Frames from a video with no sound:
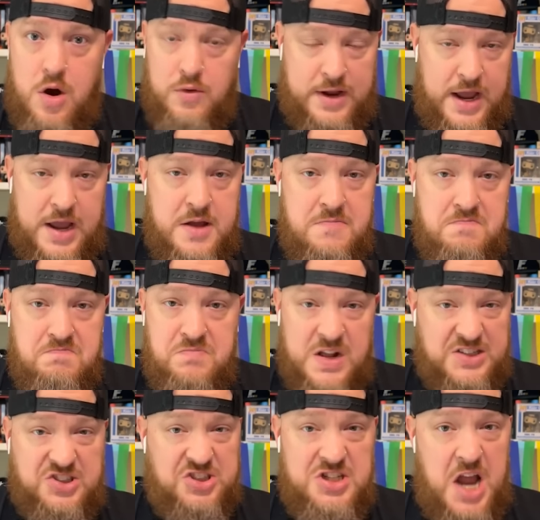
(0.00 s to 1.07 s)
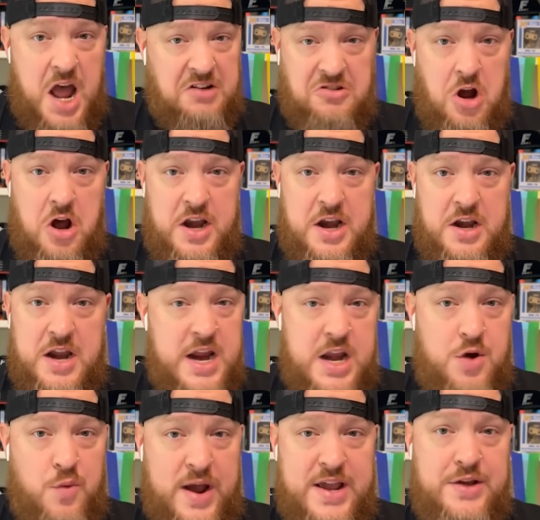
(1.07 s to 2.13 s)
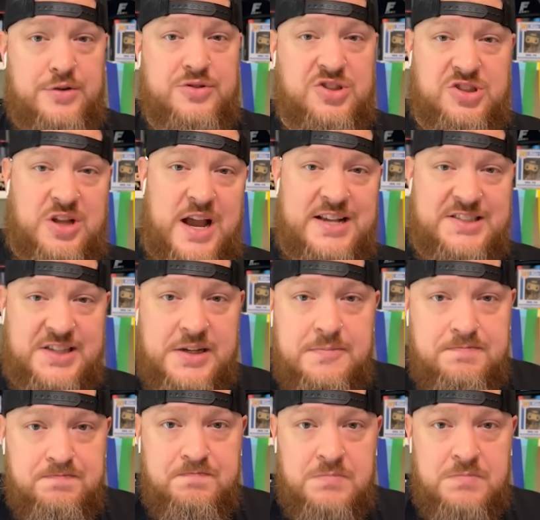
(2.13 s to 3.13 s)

Okay, that's not good at any way you slice it.